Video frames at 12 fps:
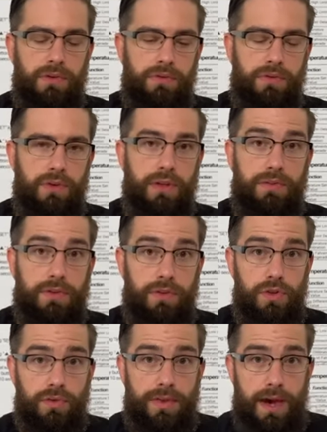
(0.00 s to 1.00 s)
So let's
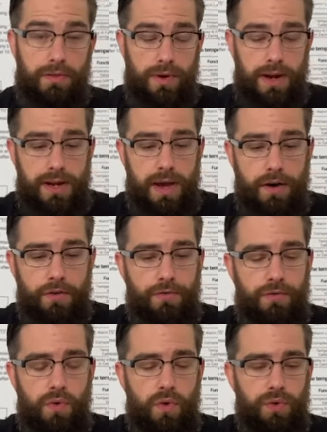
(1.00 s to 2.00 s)
just use that right now
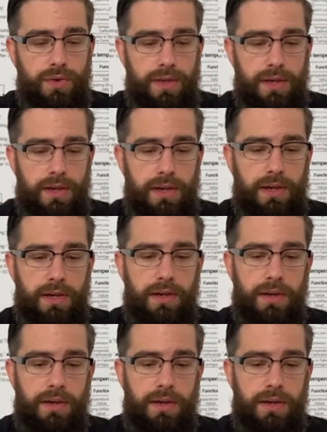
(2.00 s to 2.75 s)
for the